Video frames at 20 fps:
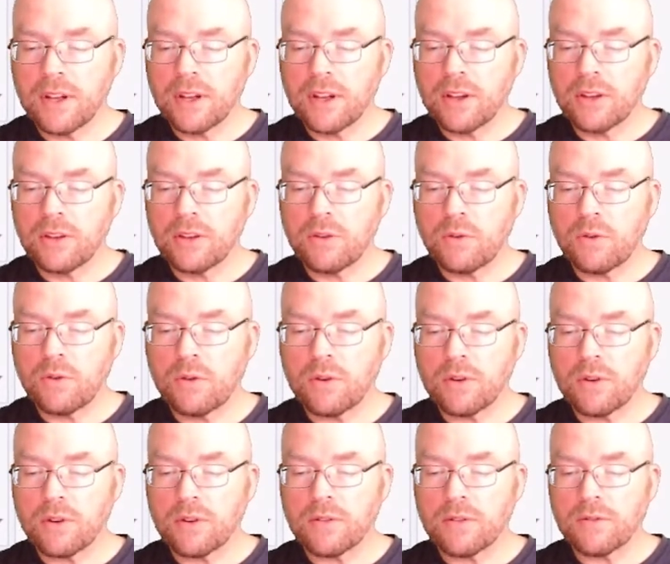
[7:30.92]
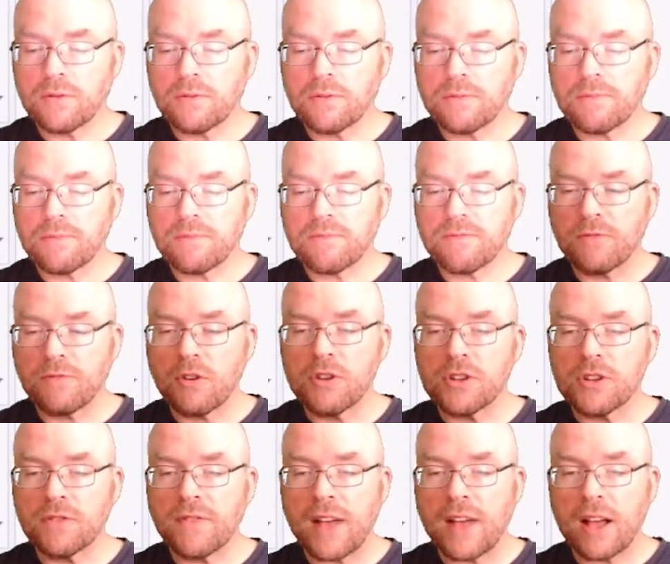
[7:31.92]
your
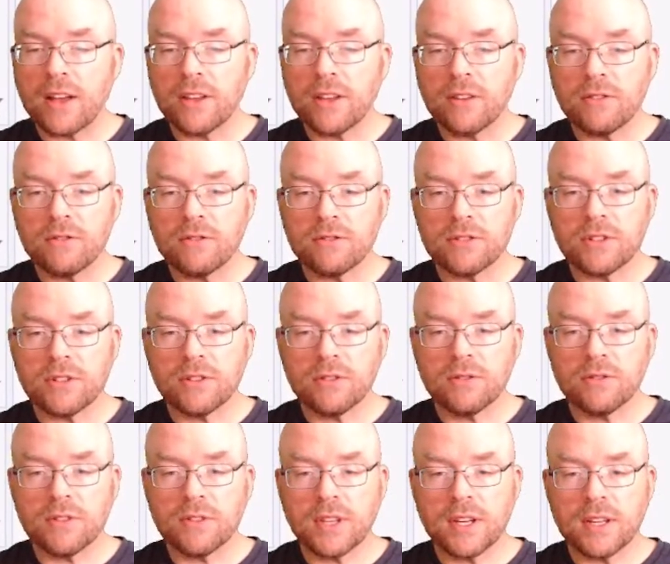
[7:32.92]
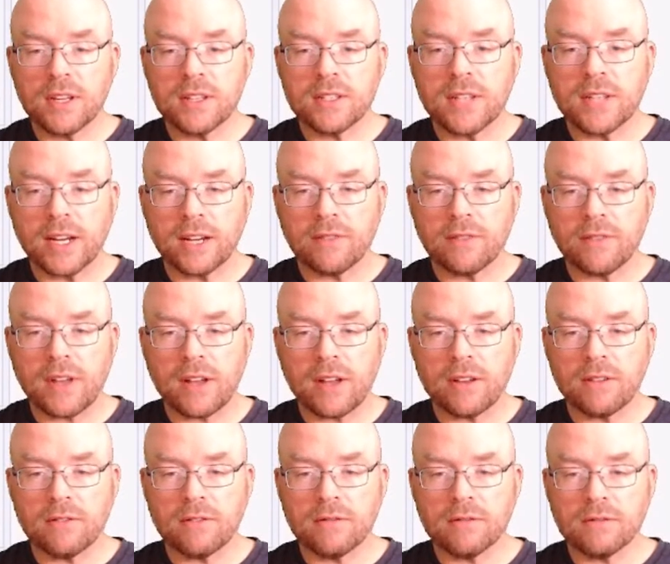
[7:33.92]
first value to the second value,
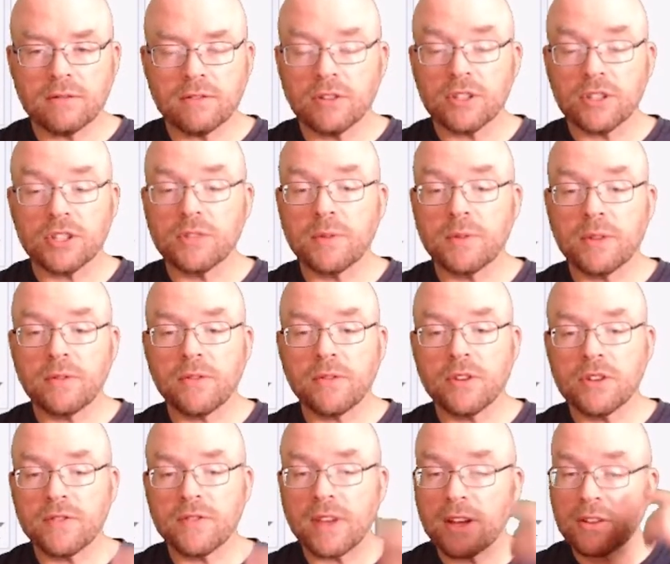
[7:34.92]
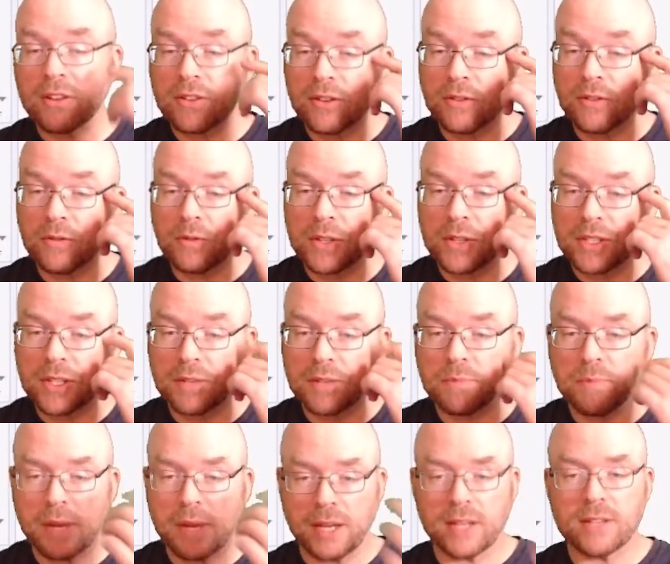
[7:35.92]
or excuse me, the first value to what's in
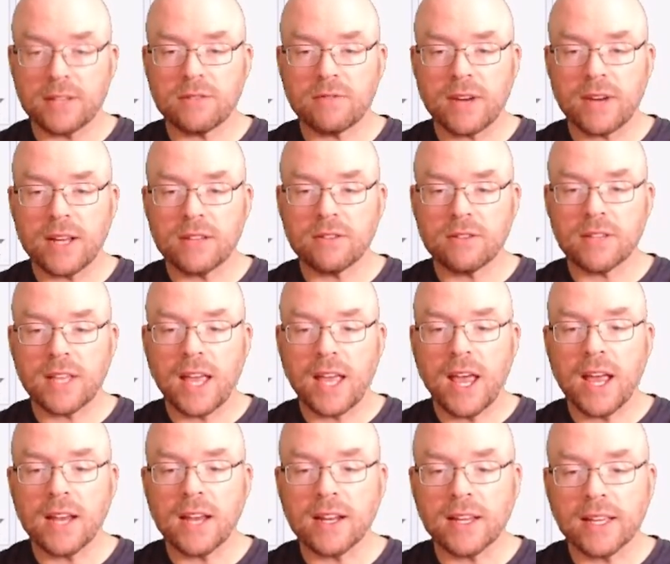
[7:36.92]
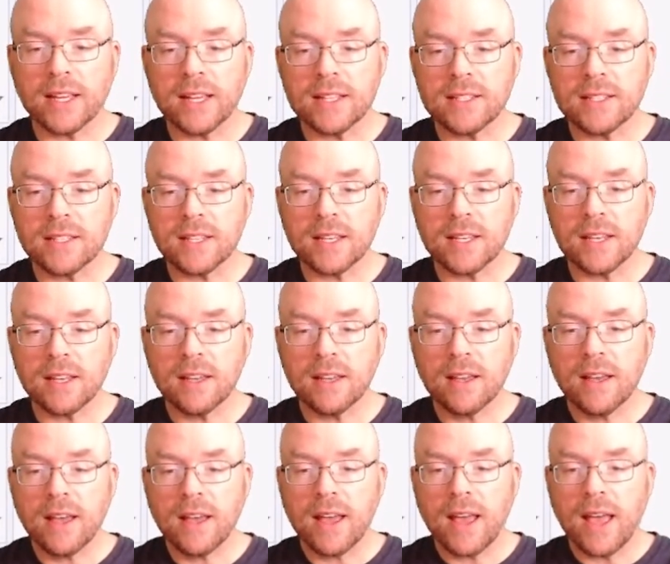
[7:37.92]
biggest, right? So the 8 against the
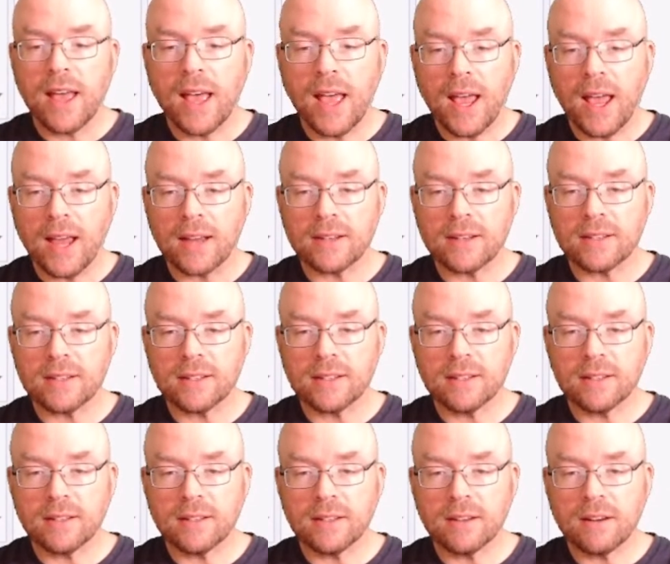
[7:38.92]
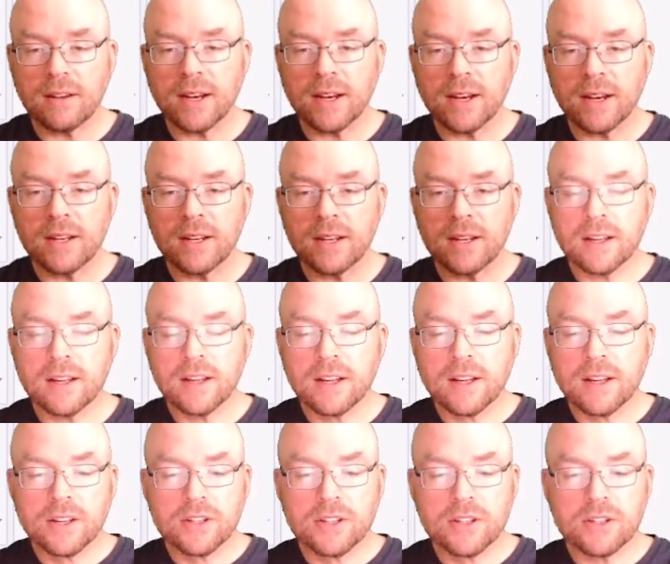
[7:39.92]
eight. All right.
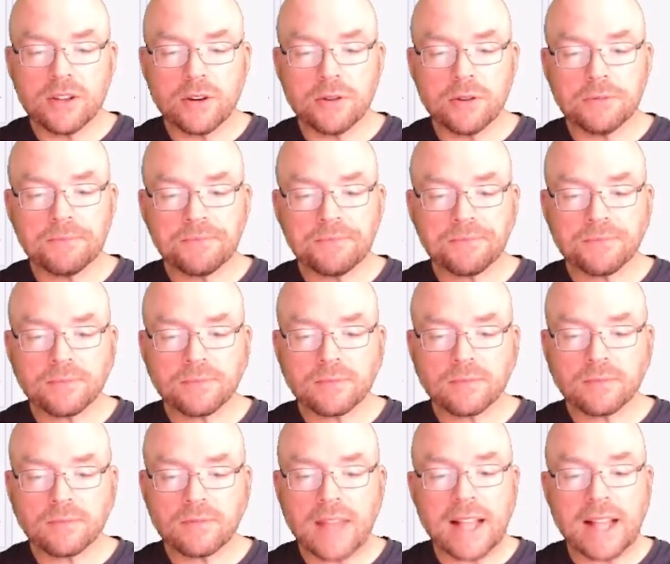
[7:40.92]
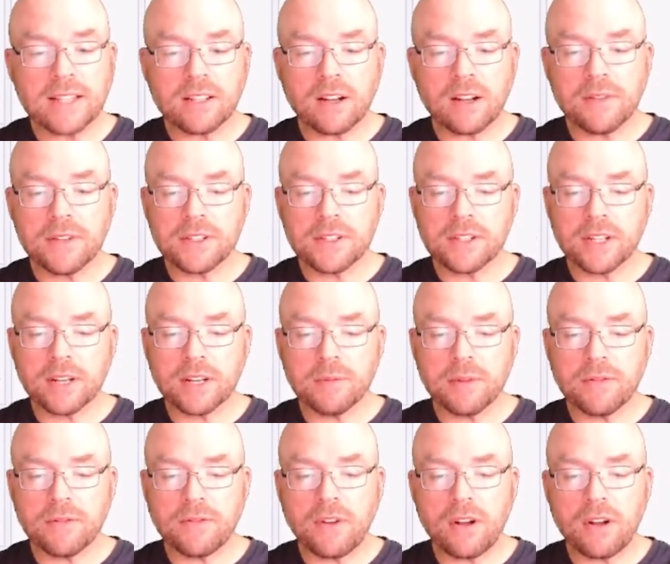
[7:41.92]
So that's obviously going to be
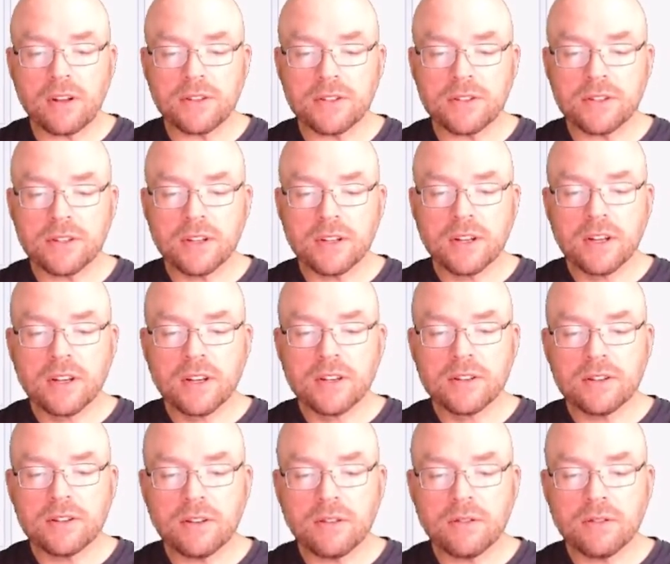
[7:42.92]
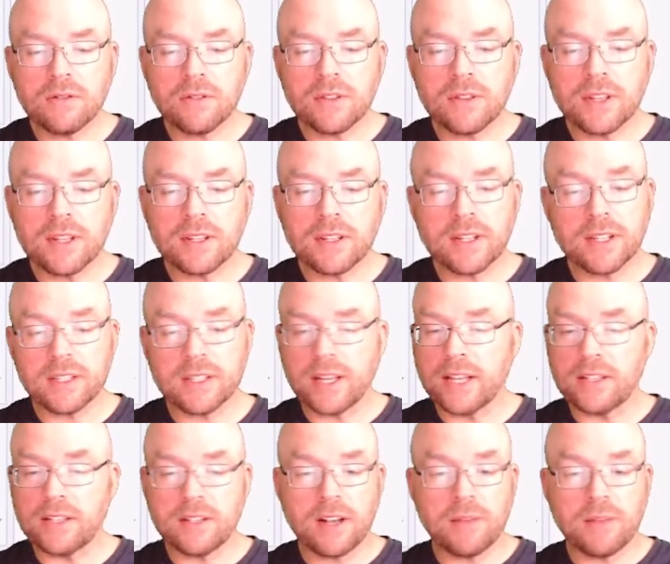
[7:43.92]
false. So because
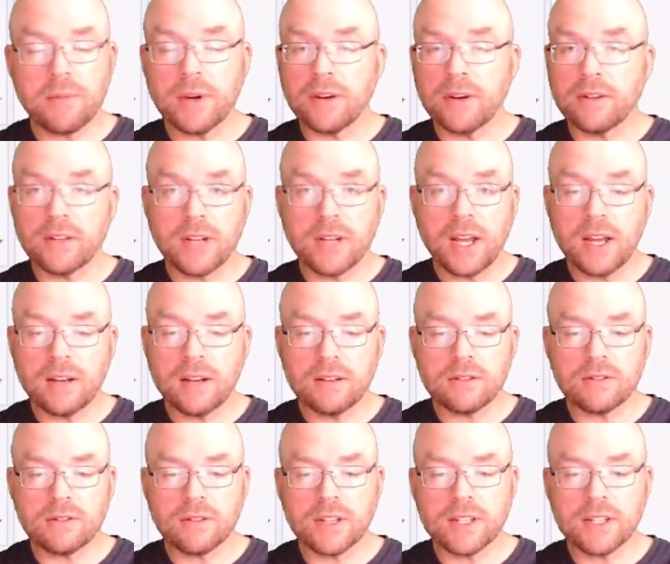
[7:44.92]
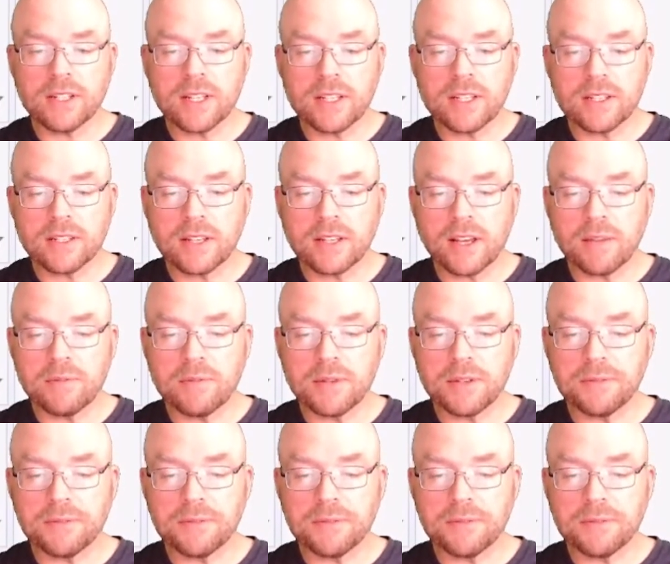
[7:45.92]
eight's not bigger than eight. So this gets skipped.